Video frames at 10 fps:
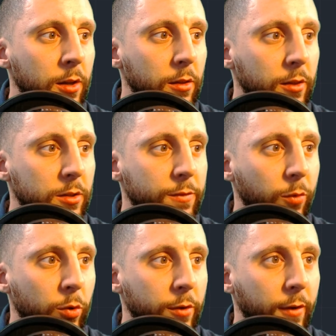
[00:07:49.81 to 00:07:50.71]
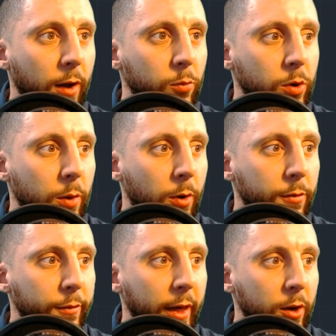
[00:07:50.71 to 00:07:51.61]
This 45 will come off
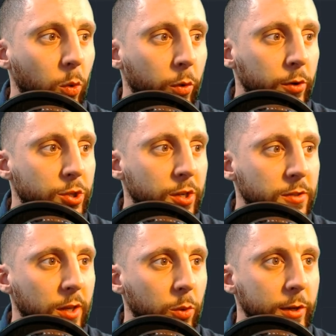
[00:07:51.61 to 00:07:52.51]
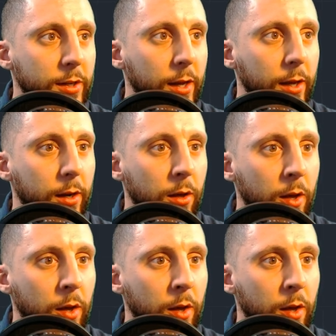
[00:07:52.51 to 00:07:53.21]
of that corner just like we did,